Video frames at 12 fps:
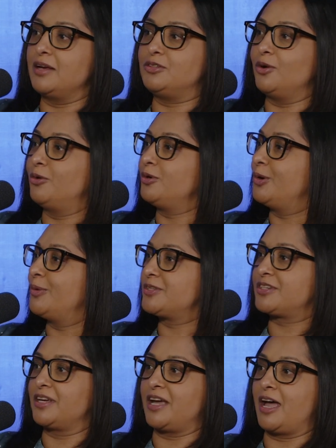I don't know
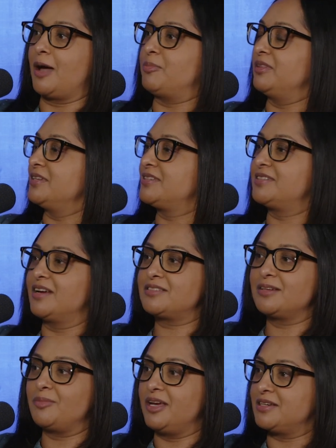what's going to happen. This
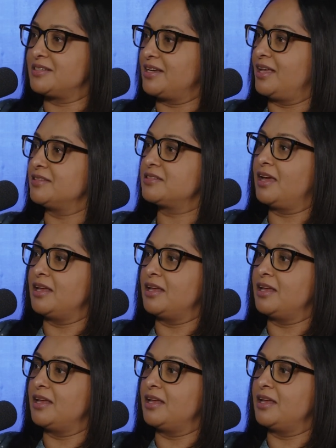doesn't make sense.